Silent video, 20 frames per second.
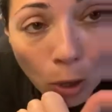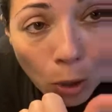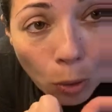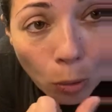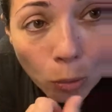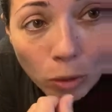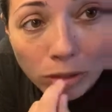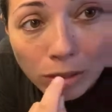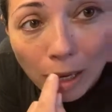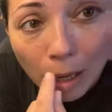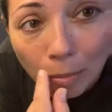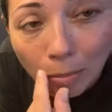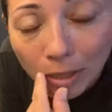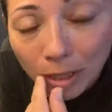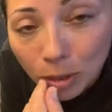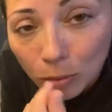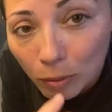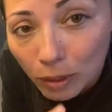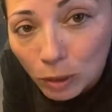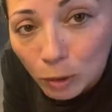what
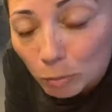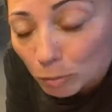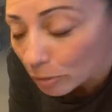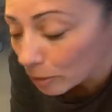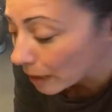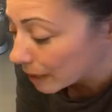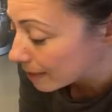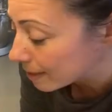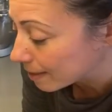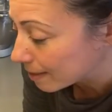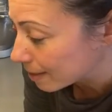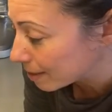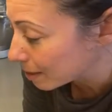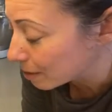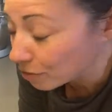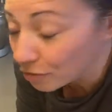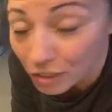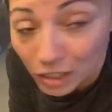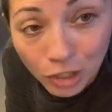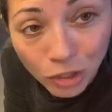happens when you place it in the
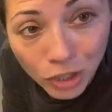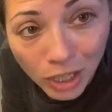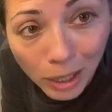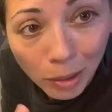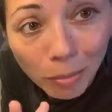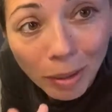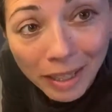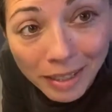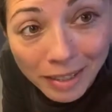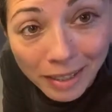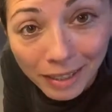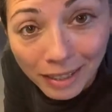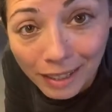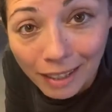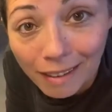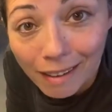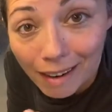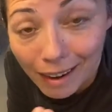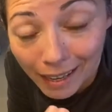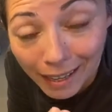fridge. And basically,
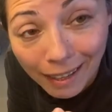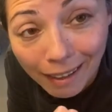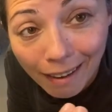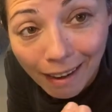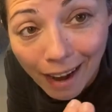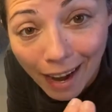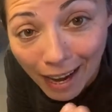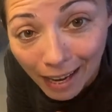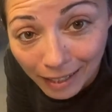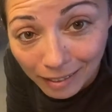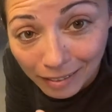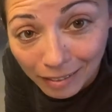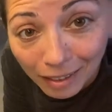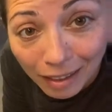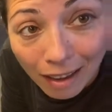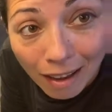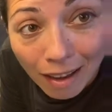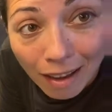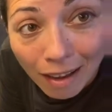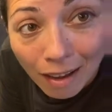I
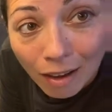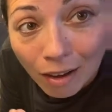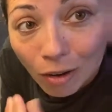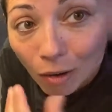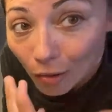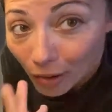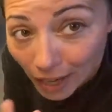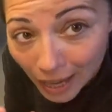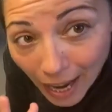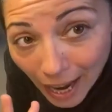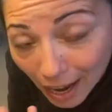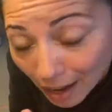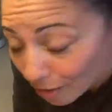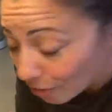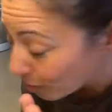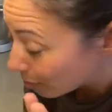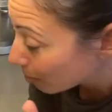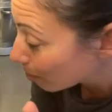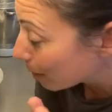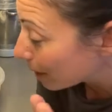
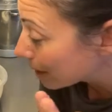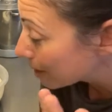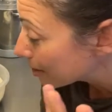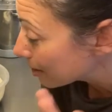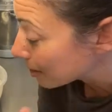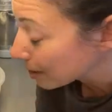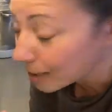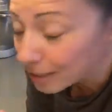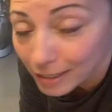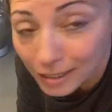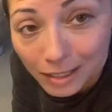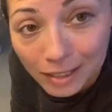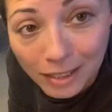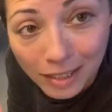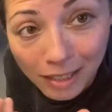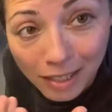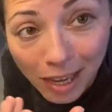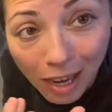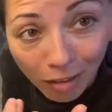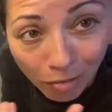have my starters
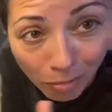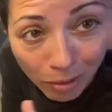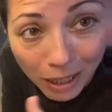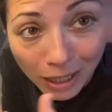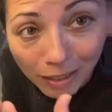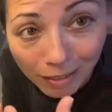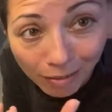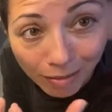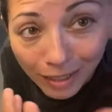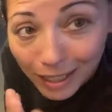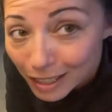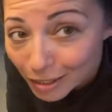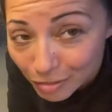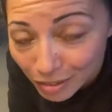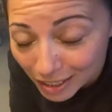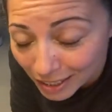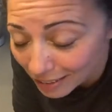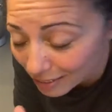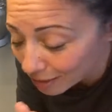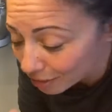that have been
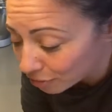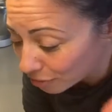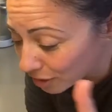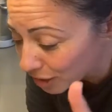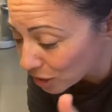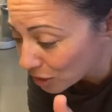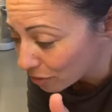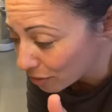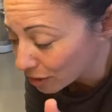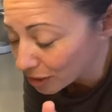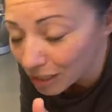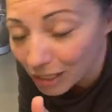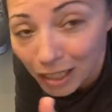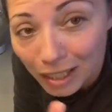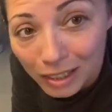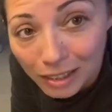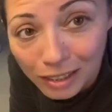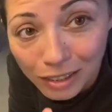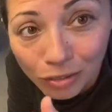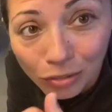living in the fridge for the
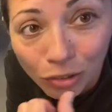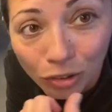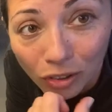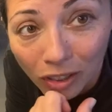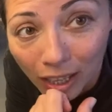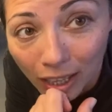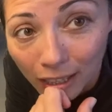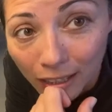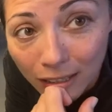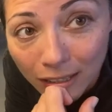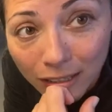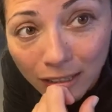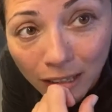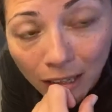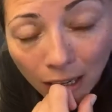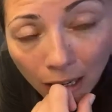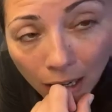last few days.